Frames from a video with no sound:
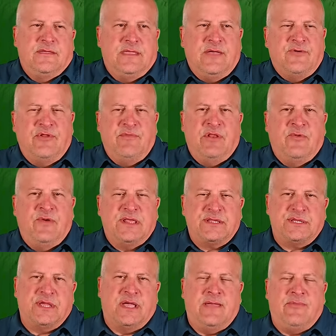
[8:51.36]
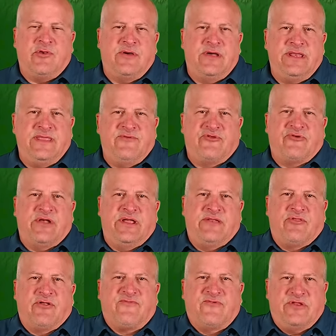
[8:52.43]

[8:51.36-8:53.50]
it would have been a waste of time to go out and even try and look